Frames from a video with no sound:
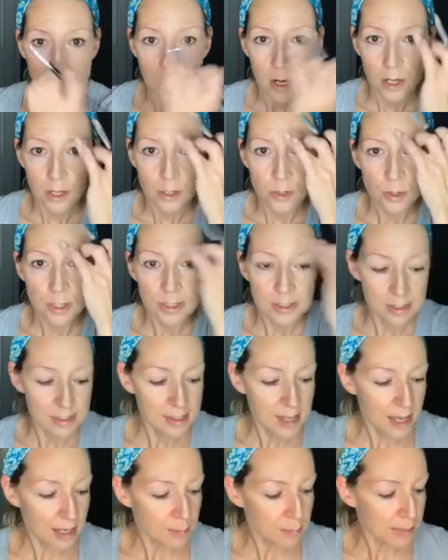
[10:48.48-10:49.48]
You could
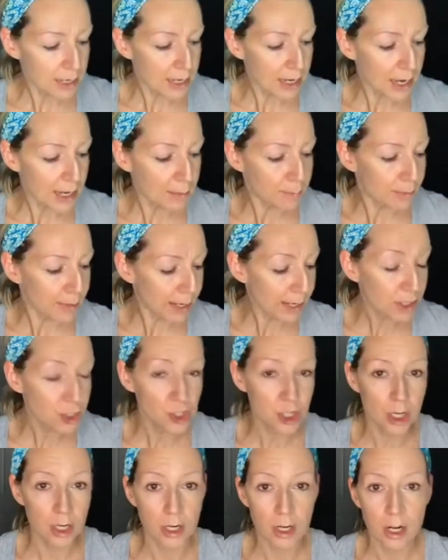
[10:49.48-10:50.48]
send me a
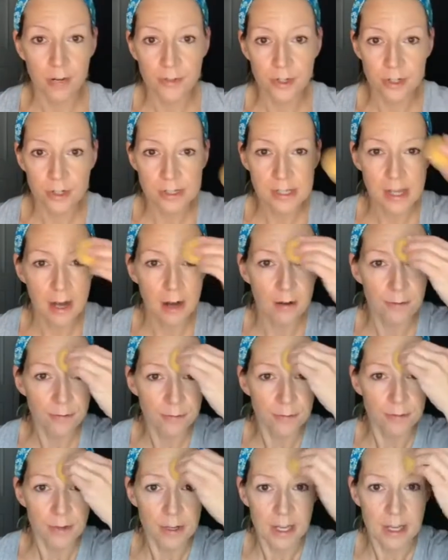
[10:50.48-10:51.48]
picture of yourself
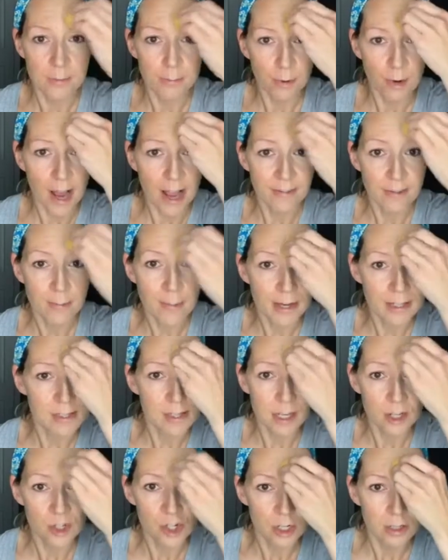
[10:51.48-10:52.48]
in private
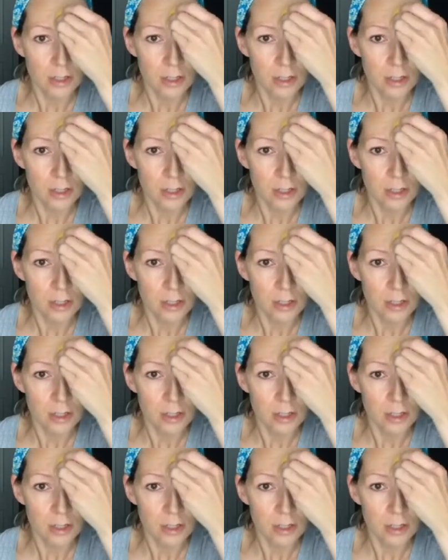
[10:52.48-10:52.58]
message.